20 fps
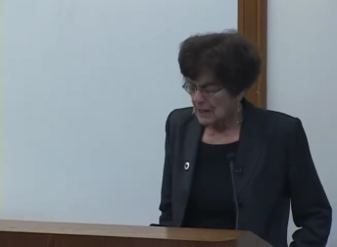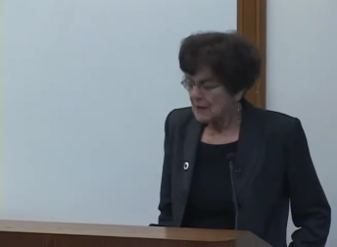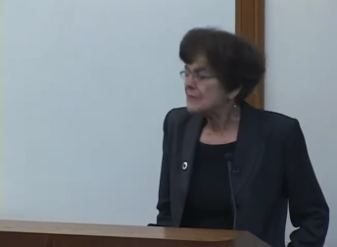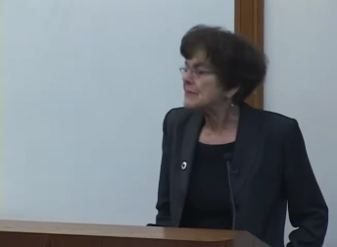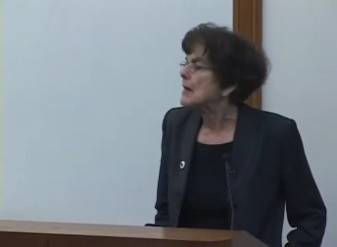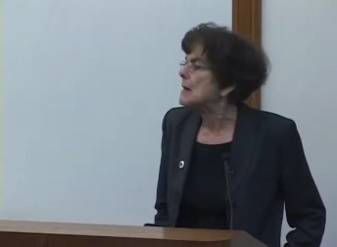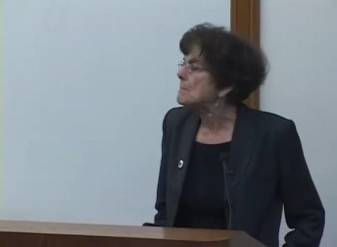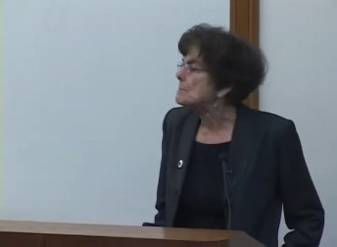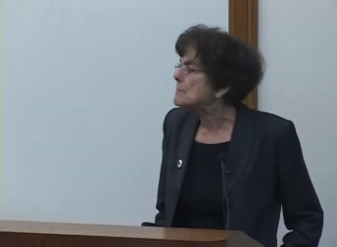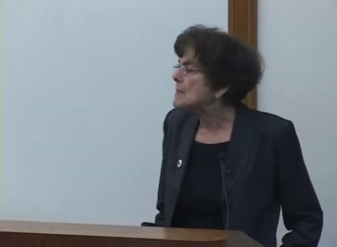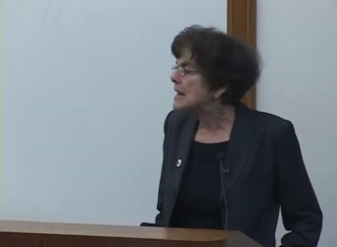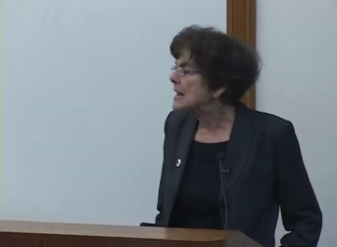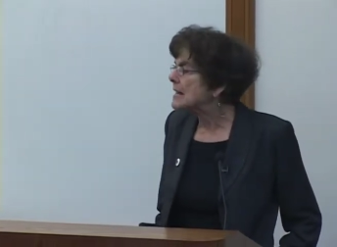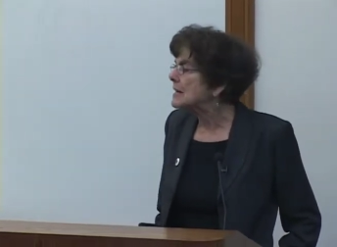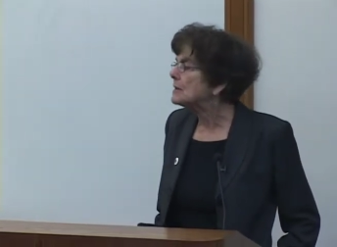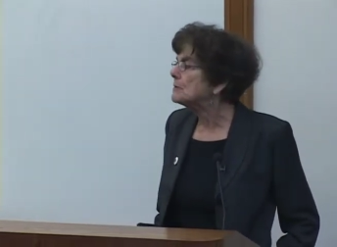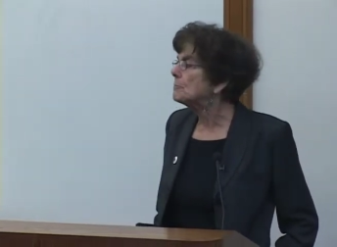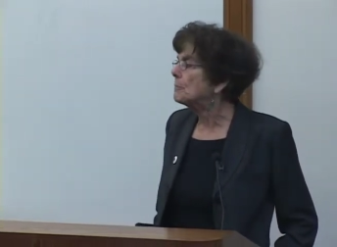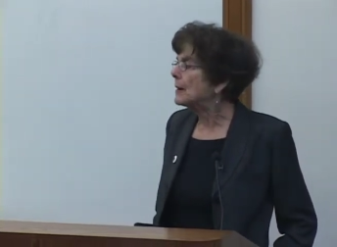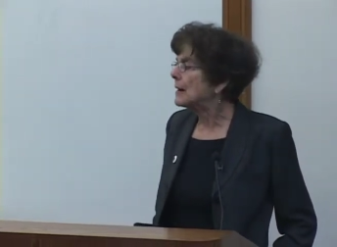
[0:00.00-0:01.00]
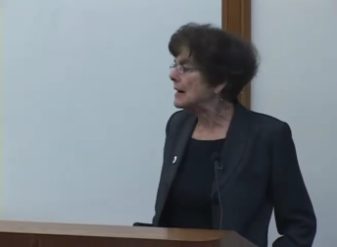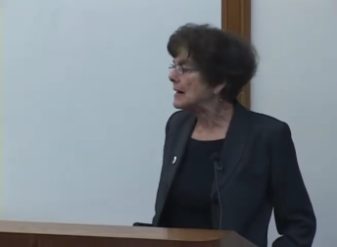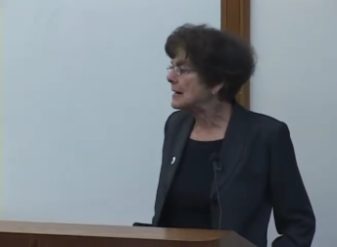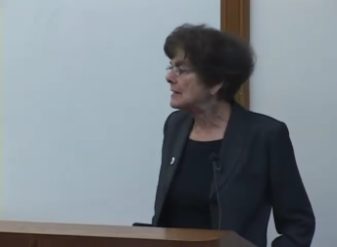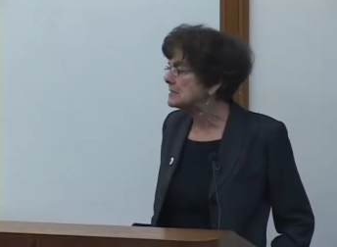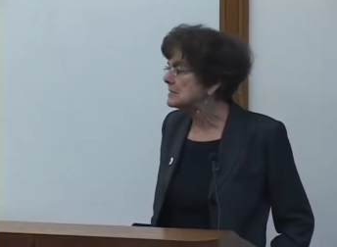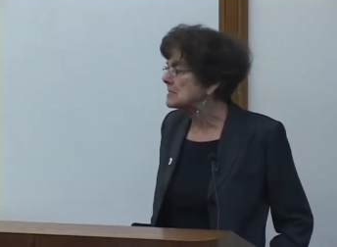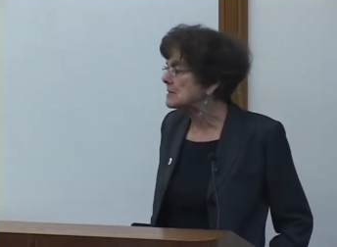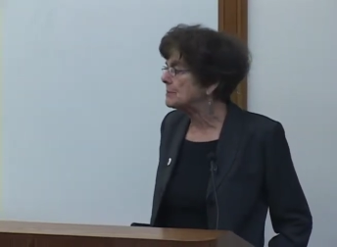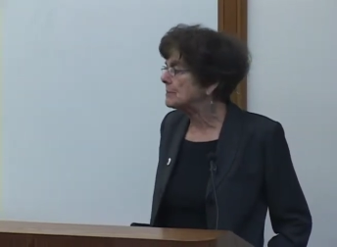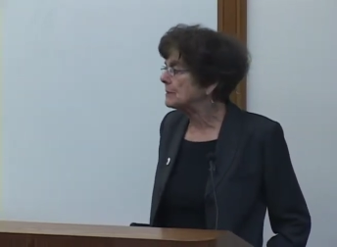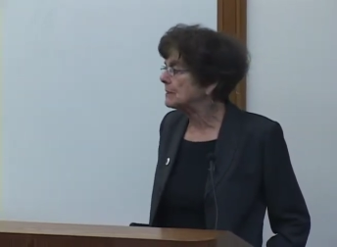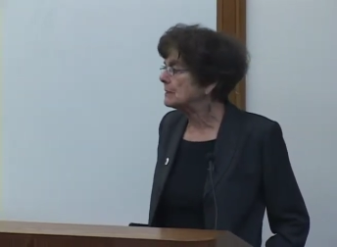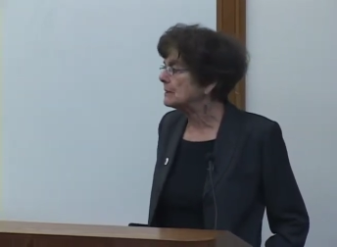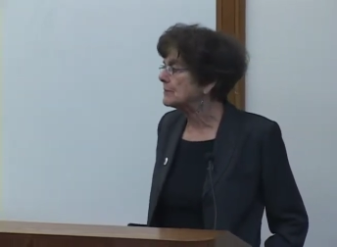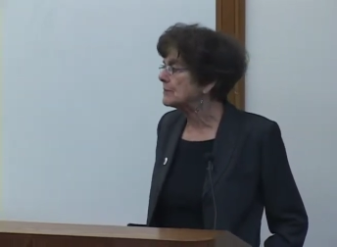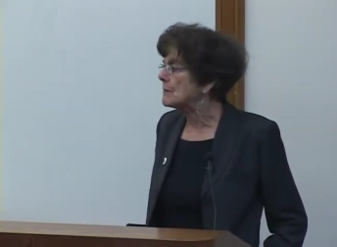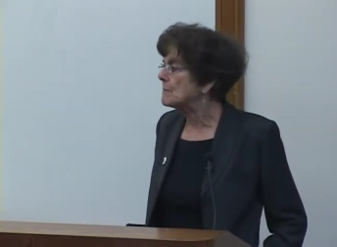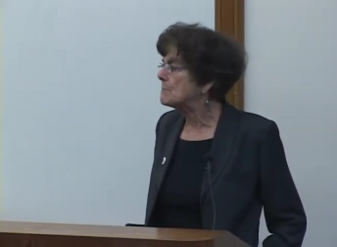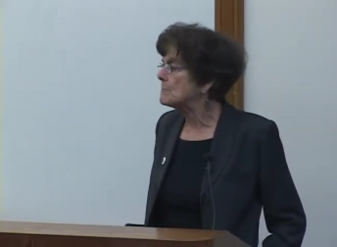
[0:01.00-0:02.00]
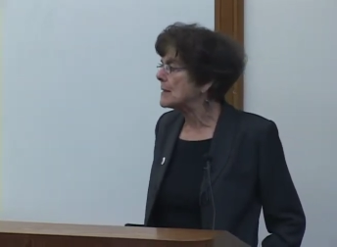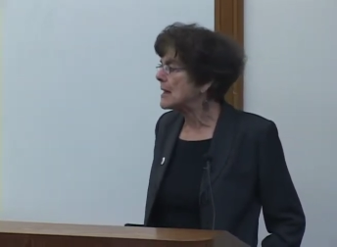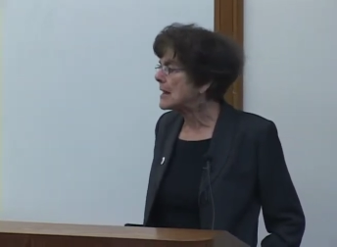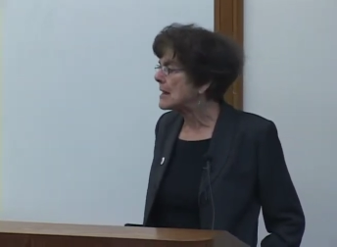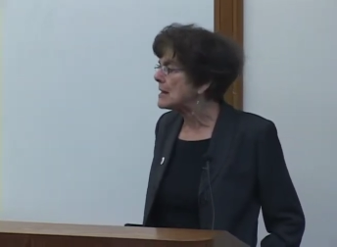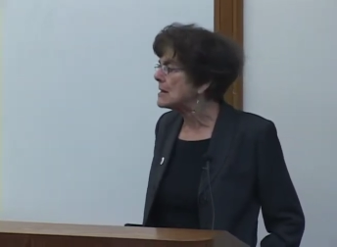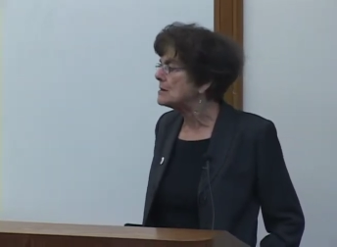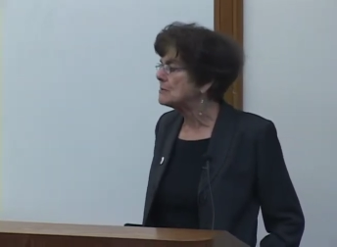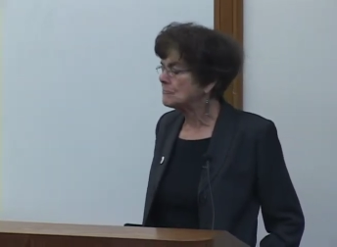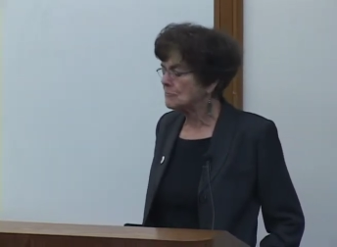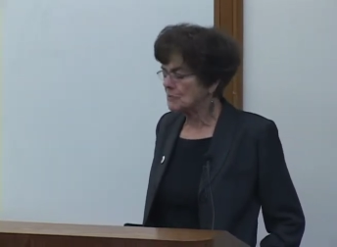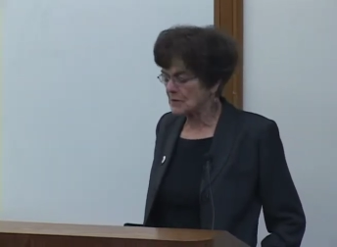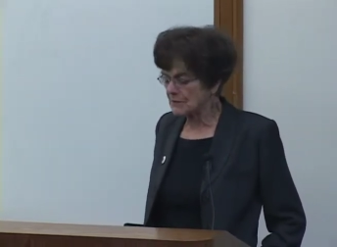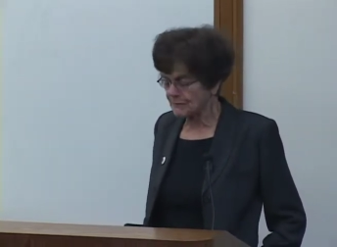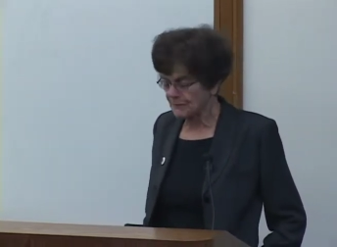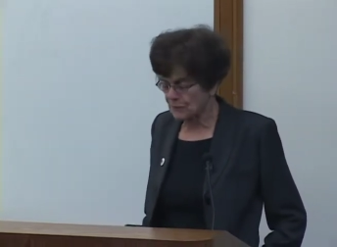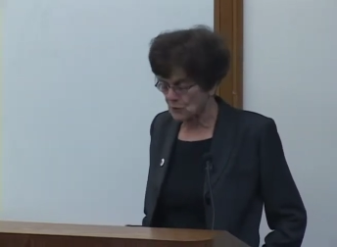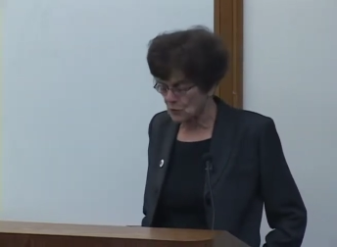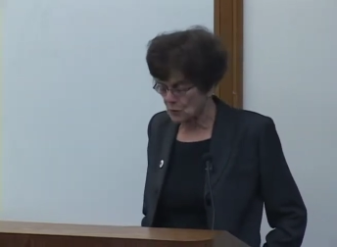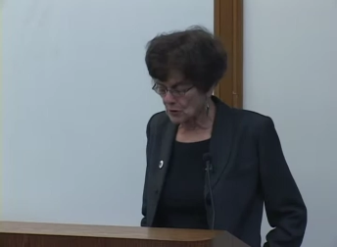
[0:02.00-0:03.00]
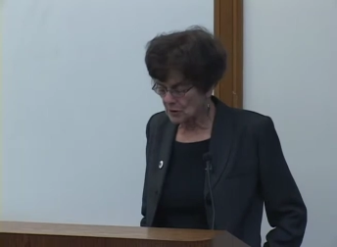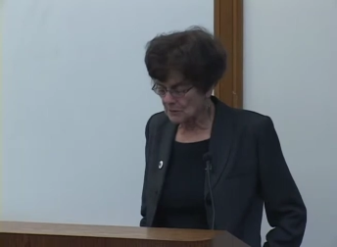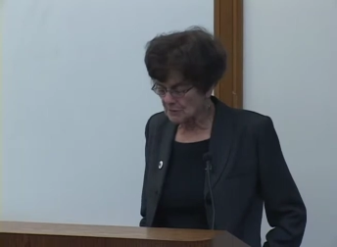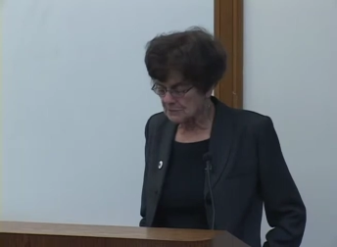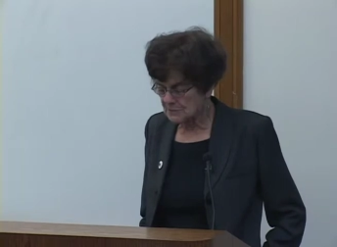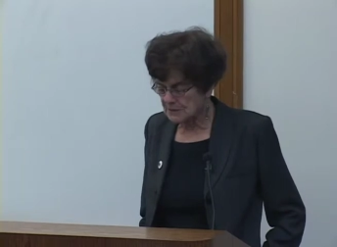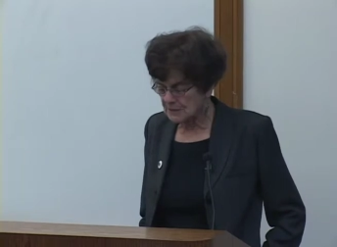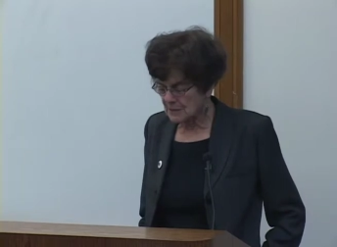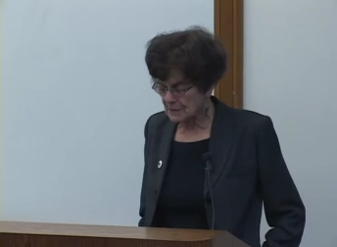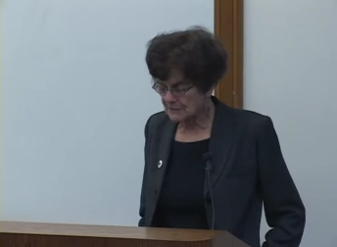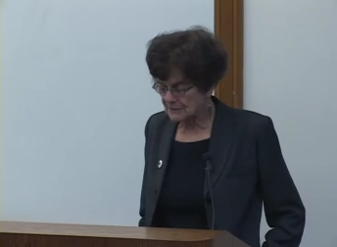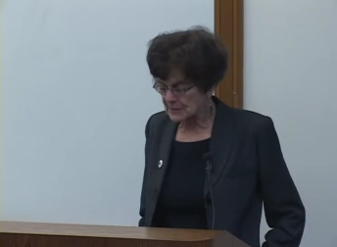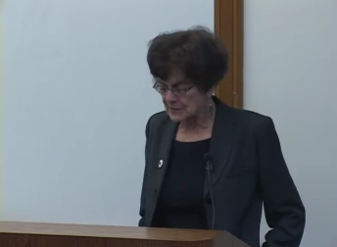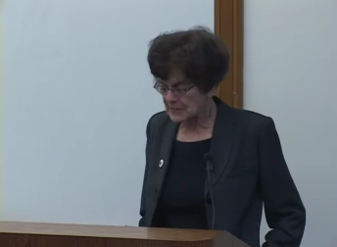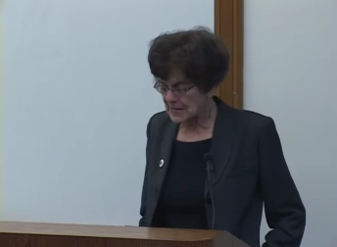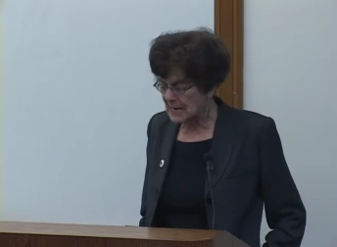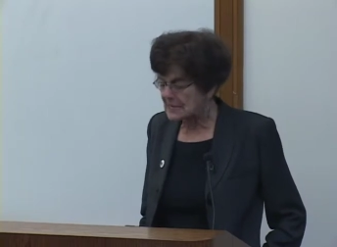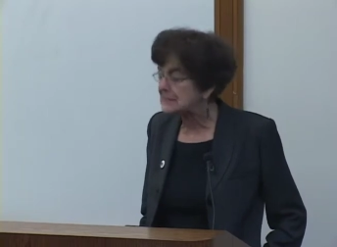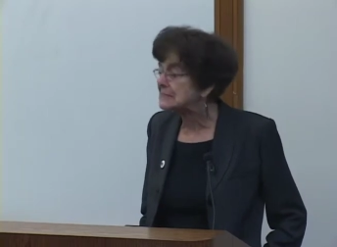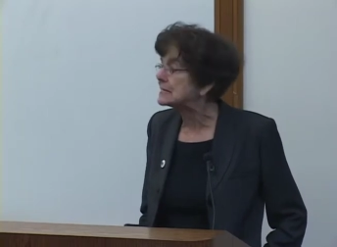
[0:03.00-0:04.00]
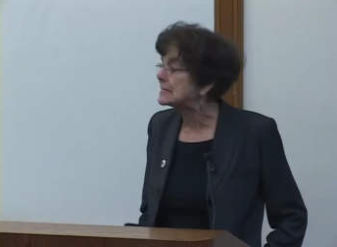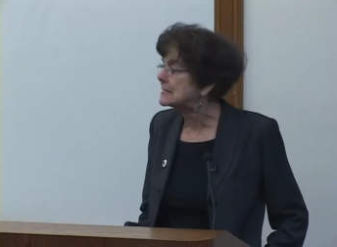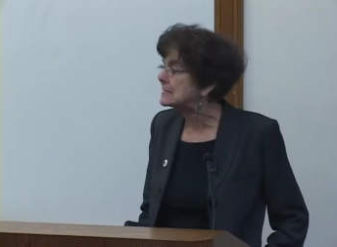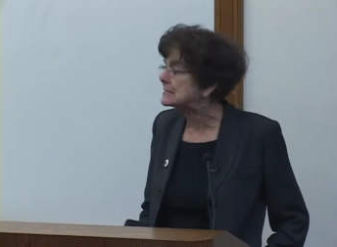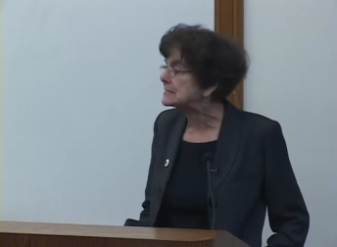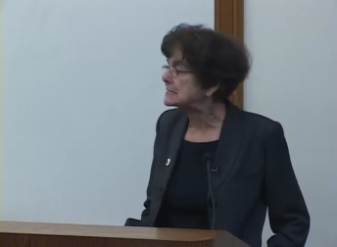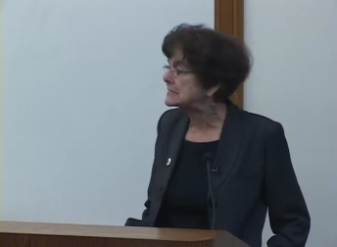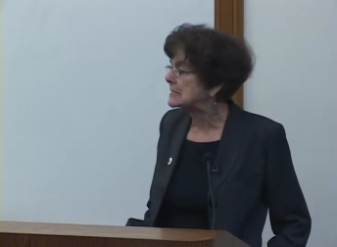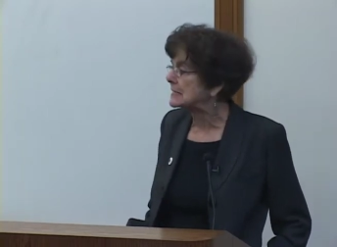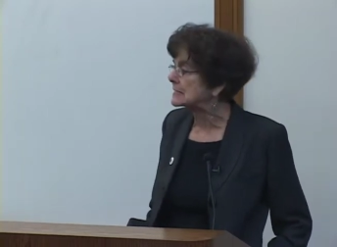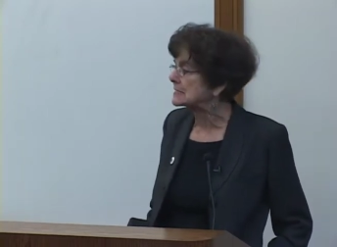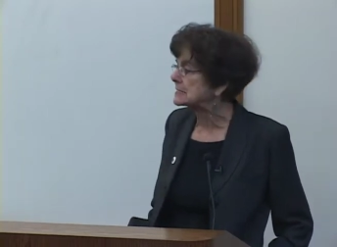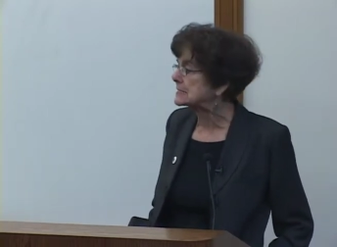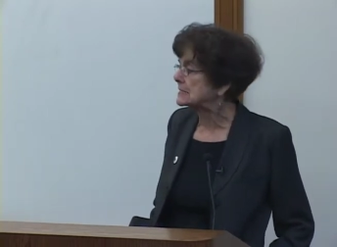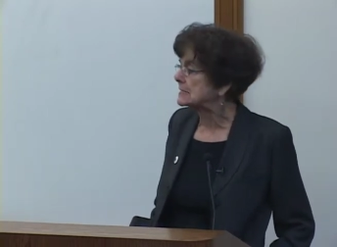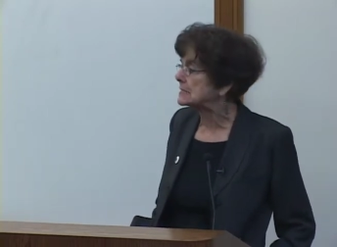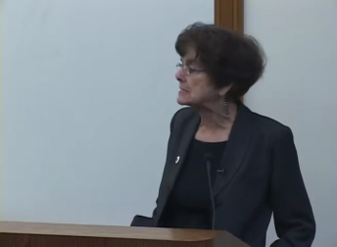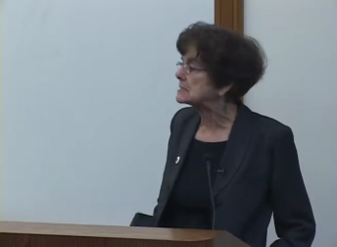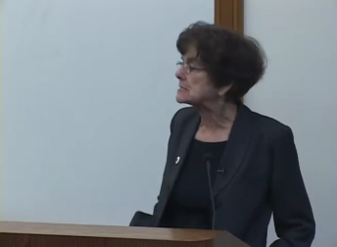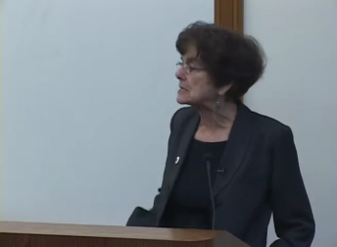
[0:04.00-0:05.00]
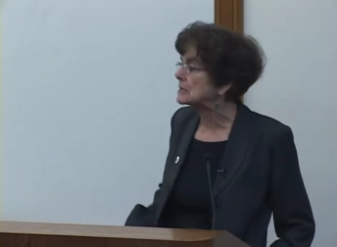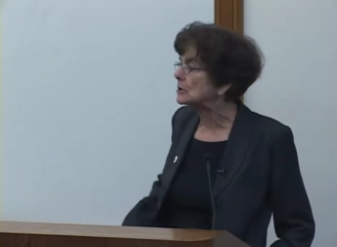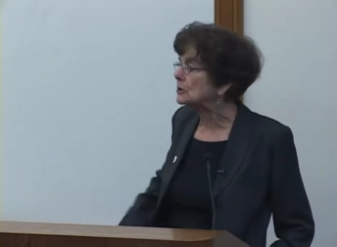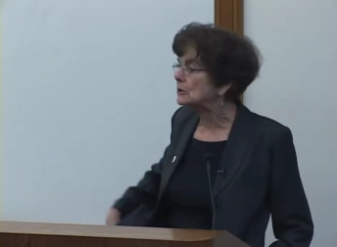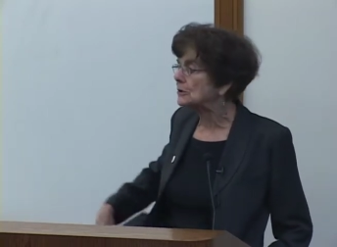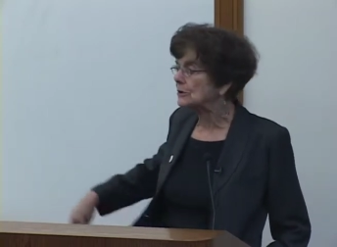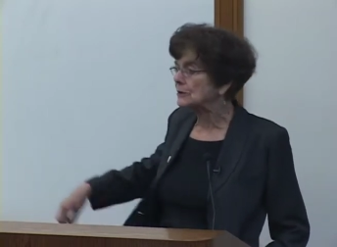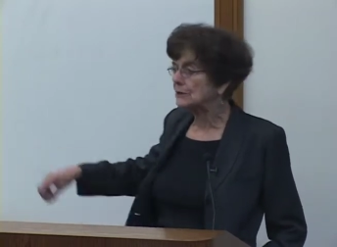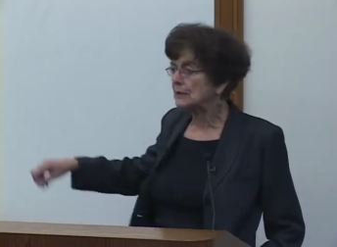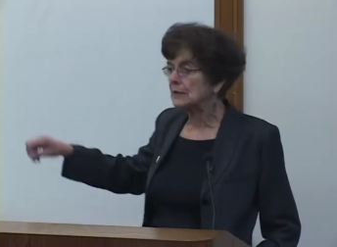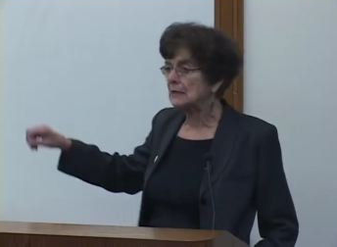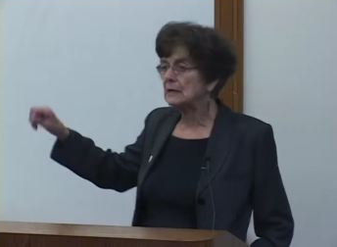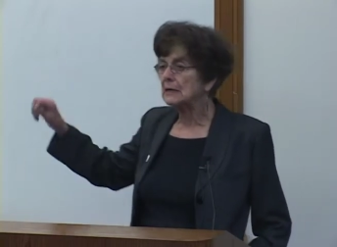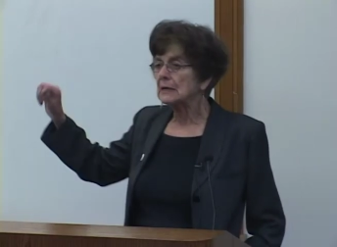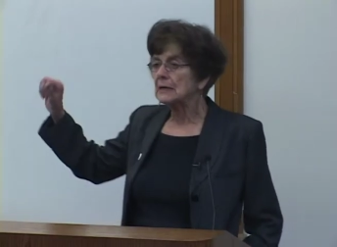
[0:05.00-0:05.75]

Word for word: that made possible the main reforms of the 1960s, including